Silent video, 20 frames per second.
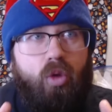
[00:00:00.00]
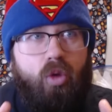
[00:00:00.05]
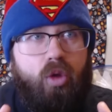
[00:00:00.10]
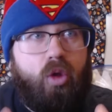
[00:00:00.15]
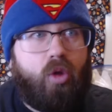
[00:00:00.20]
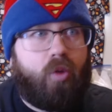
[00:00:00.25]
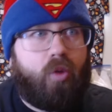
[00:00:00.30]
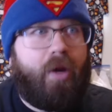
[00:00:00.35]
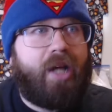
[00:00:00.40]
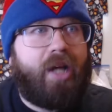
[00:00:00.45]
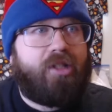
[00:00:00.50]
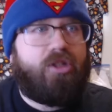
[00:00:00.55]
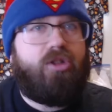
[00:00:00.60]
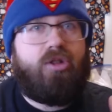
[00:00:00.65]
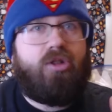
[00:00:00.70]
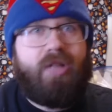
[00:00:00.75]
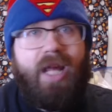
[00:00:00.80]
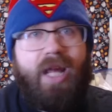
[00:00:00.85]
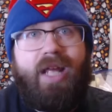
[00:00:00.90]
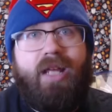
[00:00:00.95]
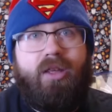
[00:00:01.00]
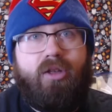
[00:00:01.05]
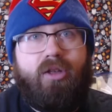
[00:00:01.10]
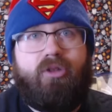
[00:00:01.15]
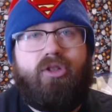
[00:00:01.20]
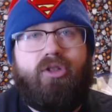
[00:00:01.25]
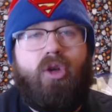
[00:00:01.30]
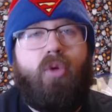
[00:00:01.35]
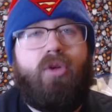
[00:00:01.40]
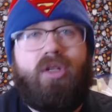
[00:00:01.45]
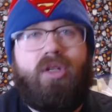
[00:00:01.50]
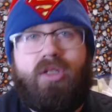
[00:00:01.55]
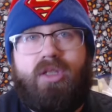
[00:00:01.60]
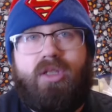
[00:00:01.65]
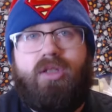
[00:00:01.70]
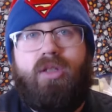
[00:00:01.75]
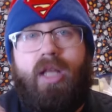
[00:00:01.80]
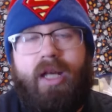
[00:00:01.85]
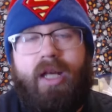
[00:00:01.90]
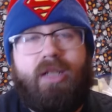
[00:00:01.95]
the direction they're taking the show and just
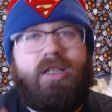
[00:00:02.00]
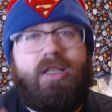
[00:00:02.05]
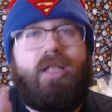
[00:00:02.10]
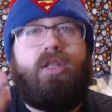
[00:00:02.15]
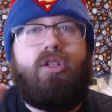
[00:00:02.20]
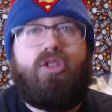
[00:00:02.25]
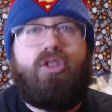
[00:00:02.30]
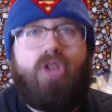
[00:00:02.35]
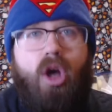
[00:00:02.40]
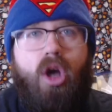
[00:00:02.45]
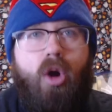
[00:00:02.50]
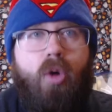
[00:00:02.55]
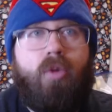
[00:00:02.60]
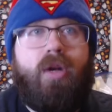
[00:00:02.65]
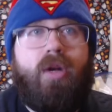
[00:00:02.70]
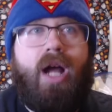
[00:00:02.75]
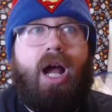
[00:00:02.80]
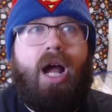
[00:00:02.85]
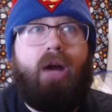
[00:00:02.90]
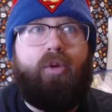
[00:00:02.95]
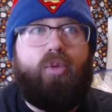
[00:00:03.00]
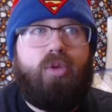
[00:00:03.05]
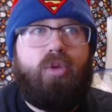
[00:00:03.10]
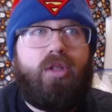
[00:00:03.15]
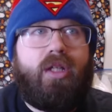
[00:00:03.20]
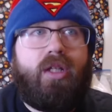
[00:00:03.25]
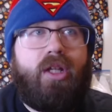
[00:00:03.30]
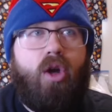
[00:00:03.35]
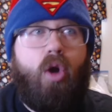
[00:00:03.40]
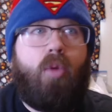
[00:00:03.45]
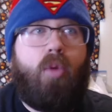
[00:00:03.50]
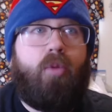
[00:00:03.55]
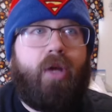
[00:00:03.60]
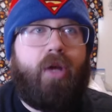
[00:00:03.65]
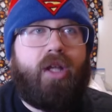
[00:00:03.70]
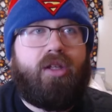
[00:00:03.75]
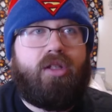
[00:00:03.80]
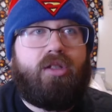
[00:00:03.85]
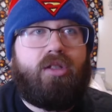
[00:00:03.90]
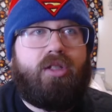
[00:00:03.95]
like I said, the tone, I really hope we
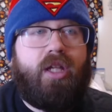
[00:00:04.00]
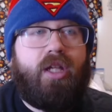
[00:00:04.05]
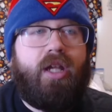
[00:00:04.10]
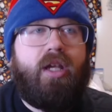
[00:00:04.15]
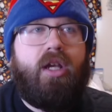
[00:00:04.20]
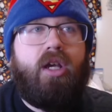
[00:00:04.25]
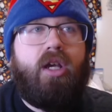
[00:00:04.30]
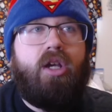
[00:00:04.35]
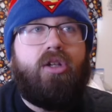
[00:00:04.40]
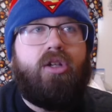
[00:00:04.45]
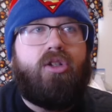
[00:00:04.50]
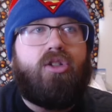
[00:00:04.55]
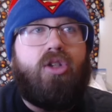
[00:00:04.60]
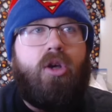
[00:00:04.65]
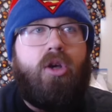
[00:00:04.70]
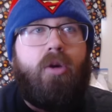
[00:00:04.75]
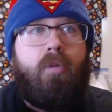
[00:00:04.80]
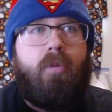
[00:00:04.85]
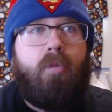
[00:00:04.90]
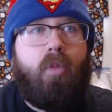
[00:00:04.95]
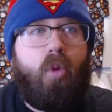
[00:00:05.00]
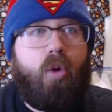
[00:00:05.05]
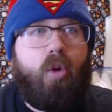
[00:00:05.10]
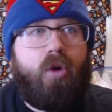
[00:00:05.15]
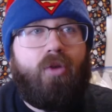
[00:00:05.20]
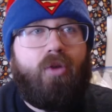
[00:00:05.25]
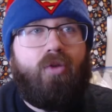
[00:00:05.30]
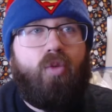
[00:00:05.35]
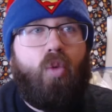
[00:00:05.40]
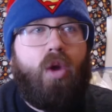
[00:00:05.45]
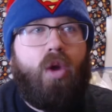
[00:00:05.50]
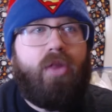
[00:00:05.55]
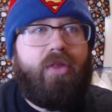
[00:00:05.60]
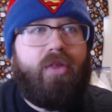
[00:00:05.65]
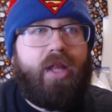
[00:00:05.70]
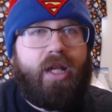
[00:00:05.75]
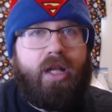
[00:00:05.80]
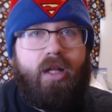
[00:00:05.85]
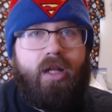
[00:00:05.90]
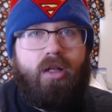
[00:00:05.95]
get to see just more of what
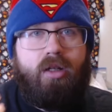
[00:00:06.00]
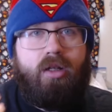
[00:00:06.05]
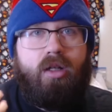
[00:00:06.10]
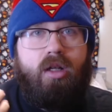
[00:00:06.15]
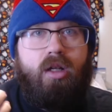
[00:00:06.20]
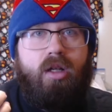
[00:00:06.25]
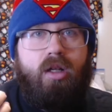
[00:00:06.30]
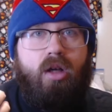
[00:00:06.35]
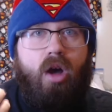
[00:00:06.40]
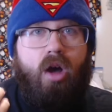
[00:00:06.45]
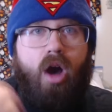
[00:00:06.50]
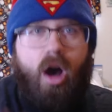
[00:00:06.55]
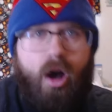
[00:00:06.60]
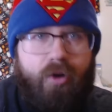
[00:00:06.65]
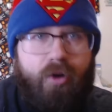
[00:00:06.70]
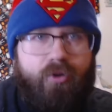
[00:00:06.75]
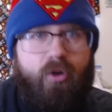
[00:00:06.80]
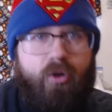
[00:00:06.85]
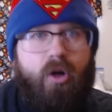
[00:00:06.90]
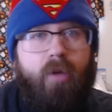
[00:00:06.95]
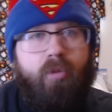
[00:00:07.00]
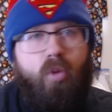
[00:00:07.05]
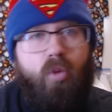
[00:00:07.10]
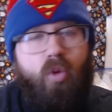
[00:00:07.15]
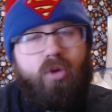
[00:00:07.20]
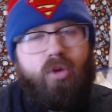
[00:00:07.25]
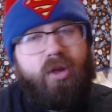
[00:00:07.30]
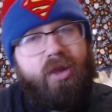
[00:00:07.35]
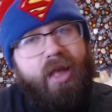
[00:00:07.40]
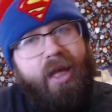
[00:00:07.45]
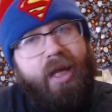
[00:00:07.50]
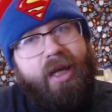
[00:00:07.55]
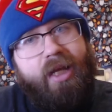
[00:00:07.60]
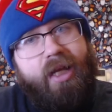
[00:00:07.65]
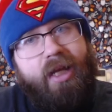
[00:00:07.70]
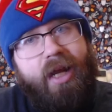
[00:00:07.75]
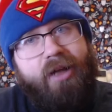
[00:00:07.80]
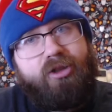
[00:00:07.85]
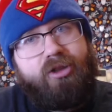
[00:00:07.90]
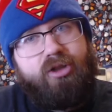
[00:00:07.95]
they can offer and more that they
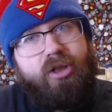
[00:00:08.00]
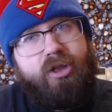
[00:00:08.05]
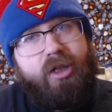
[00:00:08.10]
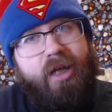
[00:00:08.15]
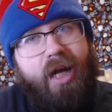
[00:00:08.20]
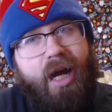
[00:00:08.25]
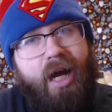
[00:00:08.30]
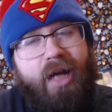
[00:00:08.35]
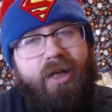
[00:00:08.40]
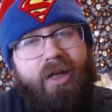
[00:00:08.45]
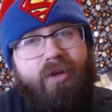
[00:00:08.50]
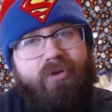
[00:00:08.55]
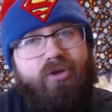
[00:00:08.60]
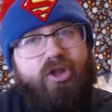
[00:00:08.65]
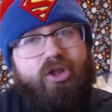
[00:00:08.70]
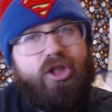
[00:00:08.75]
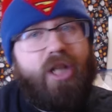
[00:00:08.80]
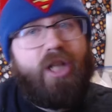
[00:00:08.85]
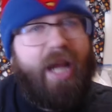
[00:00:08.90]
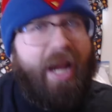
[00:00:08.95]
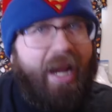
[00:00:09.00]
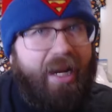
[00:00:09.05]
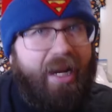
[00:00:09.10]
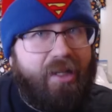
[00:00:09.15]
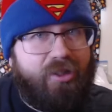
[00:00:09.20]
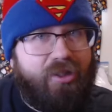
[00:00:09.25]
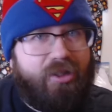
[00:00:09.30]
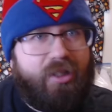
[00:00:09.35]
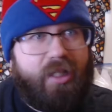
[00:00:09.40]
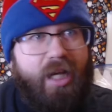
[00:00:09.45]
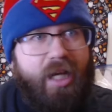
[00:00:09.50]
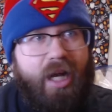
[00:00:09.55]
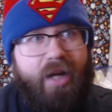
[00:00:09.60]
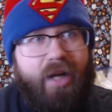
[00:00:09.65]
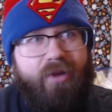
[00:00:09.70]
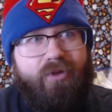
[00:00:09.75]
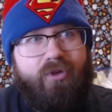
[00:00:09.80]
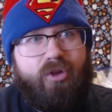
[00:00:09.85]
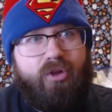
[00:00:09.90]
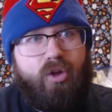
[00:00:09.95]
can actually kind of change and
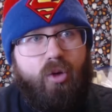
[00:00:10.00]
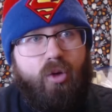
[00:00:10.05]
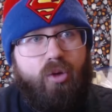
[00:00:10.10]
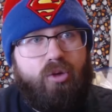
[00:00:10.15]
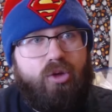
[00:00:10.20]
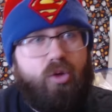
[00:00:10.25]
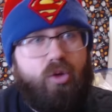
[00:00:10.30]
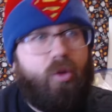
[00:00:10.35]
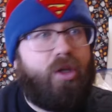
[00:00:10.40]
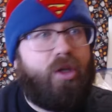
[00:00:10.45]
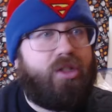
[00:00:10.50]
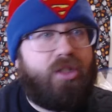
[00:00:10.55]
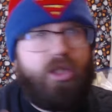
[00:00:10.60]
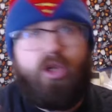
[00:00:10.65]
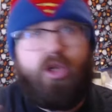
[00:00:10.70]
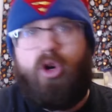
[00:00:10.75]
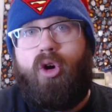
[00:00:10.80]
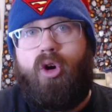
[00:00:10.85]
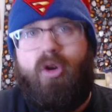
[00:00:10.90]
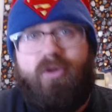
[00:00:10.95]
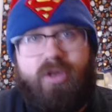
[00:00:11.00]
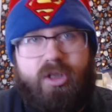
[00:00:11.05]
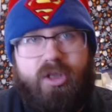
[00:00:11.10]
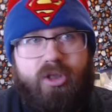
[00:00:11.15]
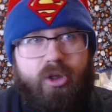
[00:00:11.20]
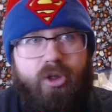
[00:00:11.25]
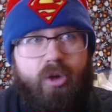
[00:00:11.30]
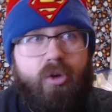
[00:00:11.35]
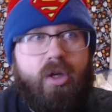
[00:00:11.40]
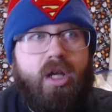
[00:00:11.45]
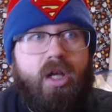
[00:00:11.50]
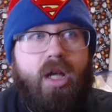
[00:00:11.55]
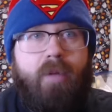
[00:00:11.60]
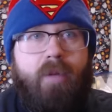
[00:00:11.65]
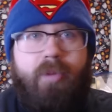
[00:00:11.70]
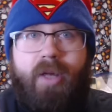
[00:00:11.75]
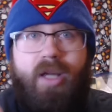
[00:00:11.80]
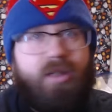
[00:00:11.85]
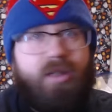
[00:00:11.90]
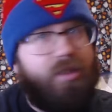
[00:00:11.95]
kind of throw twists and curves into
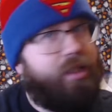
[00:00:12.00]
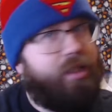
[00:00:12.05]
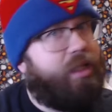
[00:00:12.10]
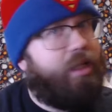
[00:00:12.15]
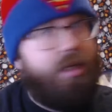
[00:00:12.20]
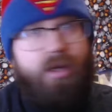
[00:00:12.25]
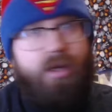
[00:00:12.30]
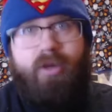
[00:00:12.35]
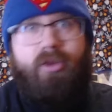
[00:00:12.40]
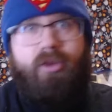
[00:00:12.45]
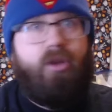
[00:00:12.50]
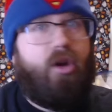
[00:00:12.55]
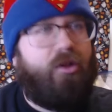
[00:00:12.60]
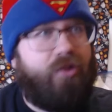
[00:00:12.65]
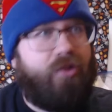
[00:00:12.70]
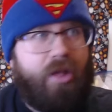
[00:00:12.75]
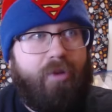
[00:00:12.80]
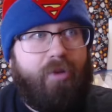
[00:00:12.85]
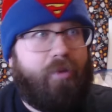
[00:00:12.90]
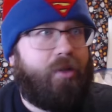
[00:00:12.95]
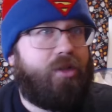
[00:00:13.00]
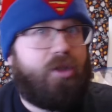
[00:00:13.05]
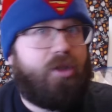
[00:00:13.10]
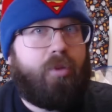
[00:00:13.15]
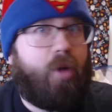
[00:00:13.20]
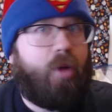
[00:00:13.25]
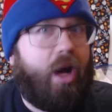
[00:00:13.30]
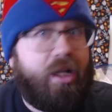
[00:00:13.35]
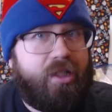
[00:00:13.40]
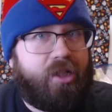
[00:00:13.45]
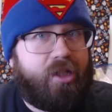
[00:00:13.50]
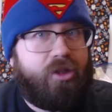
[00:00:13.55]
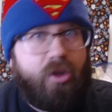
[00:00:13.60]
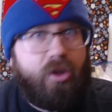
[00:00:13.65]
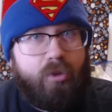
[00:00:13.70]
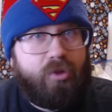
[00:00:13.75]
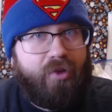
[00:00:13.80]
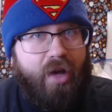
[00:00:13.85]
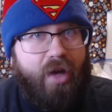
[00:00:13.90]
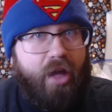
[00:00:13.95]
because they they've been surprising in
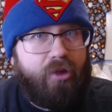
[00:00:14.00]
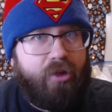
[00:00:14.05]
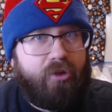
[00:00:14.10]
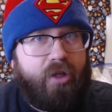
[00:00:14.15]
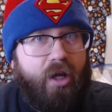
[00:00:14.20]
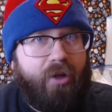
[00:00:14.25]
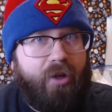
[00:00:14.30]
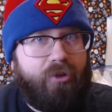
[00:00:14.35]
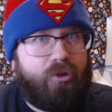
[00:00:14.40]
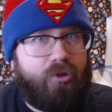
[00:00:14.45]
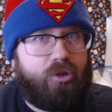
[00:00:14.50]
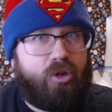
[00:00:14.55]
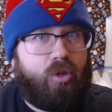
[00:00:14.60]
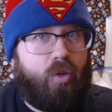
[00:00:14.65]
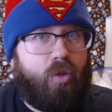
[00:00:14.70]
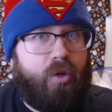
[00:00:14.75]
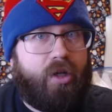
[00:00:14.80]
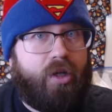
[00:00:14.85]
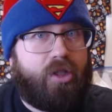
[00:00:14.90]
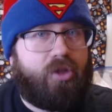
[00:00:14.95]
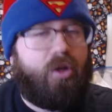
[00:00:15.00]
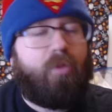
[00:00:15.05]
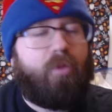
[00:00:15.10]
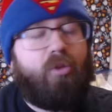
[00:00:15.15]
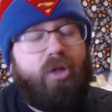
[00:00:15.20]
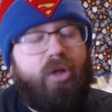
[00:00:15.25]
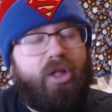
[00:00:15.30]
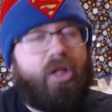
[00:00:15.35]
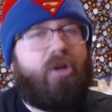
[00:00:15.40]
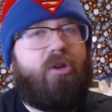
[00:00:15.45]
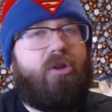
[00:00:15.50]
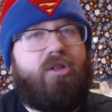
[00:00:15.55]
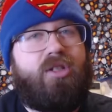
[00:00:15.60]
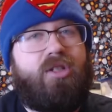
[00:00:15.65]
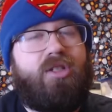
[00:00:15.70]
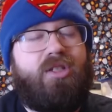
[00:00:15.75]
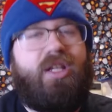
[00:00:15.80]
terms of how they're telling their stories. So I'm really curious to